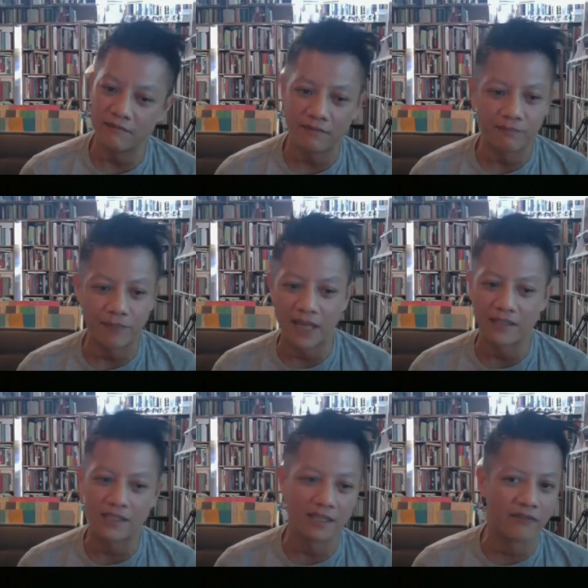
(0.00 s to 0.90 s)

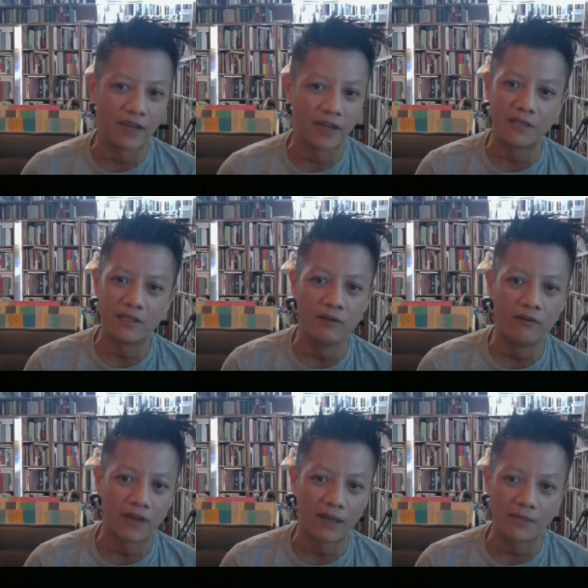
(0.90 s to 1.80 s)
balancing the family, the new
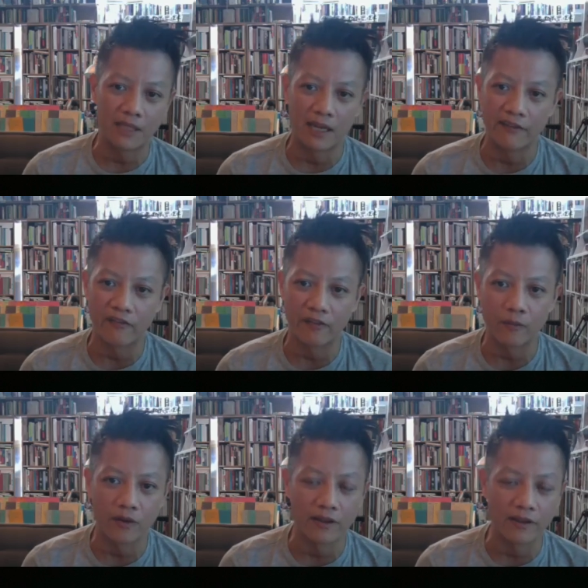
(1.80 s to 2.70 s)
family life
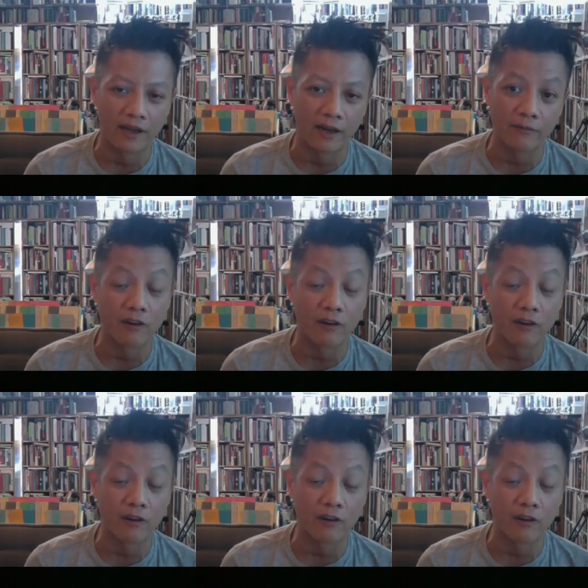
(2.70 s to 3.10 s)
with um,